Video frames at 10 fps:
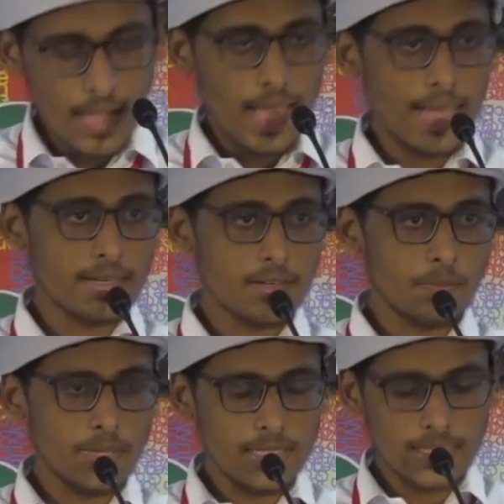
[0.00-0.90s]
and
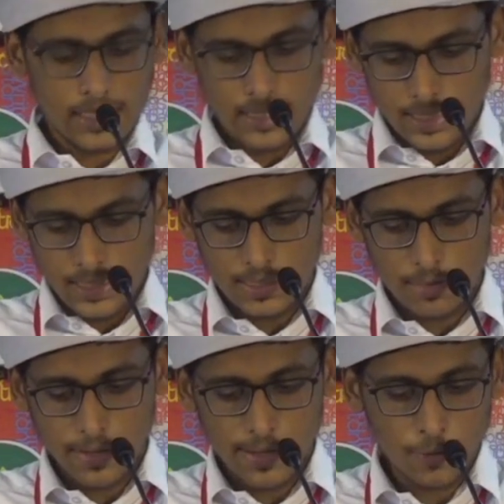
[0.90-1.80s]
repeated in the
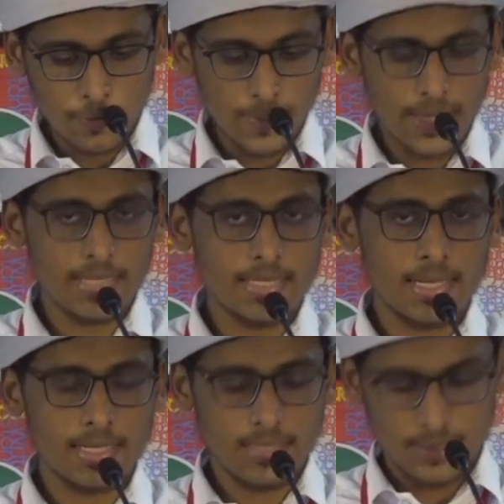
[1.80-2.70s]
way of menace
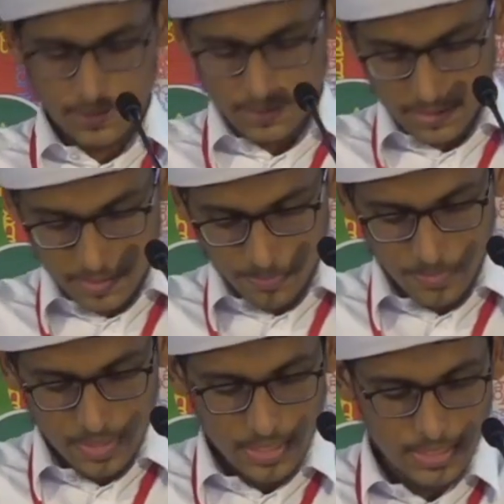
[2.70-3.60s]
and
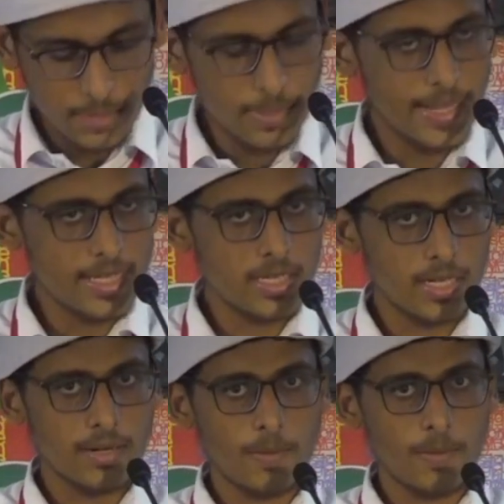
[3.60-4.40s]
intimidation.